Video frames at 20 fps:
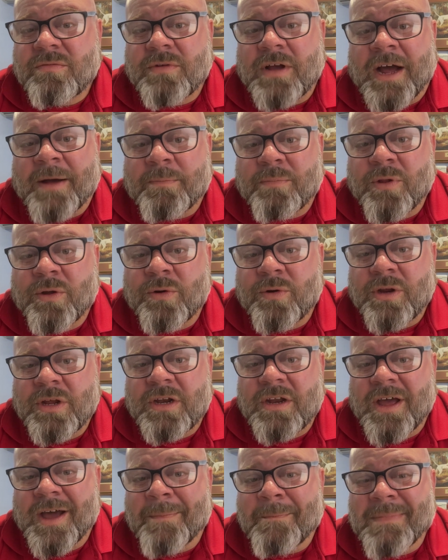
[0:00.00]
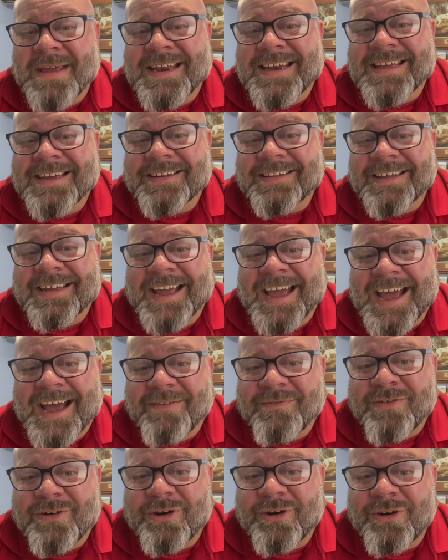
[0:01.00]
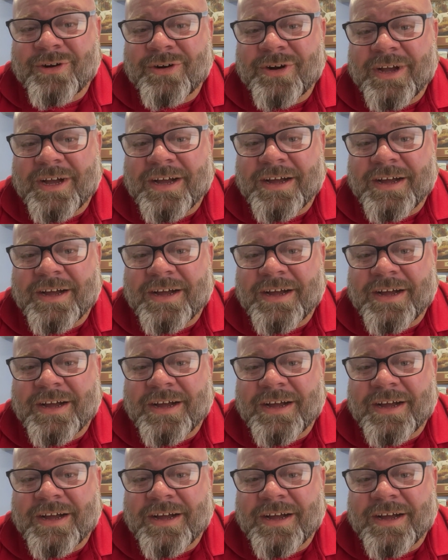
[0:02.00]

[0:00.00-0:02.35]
uploaded immediately after